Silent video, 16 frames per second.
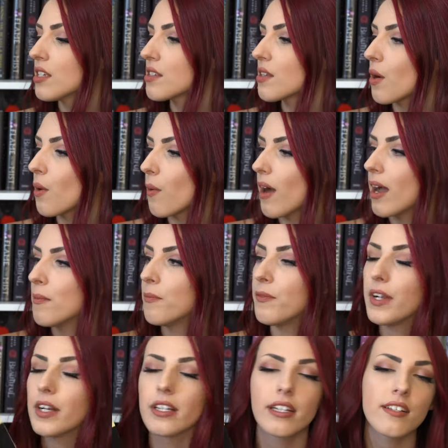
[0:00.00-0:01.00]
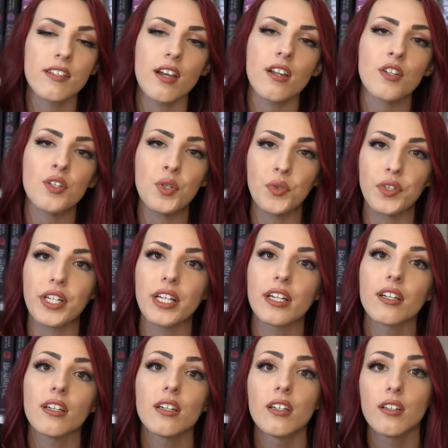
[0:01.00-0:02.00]
So I'm very excited to
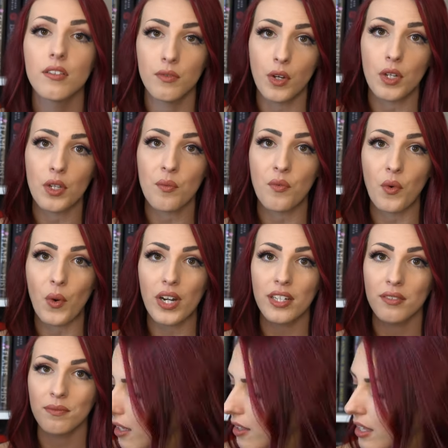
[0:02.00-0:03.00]
read volume four.